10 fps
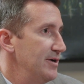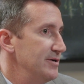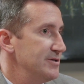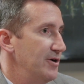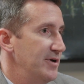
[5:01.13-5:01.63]

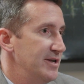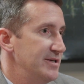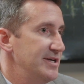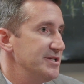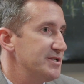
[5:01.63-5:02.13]
So in
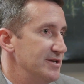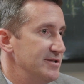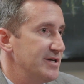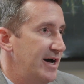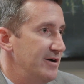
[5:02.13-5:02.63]
addition to
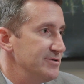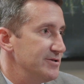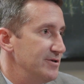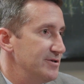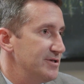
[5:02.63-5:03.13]
the title
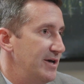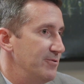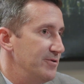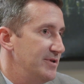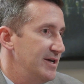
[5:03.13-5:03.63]
search, they
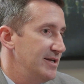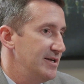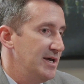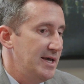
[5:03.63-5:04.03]
will then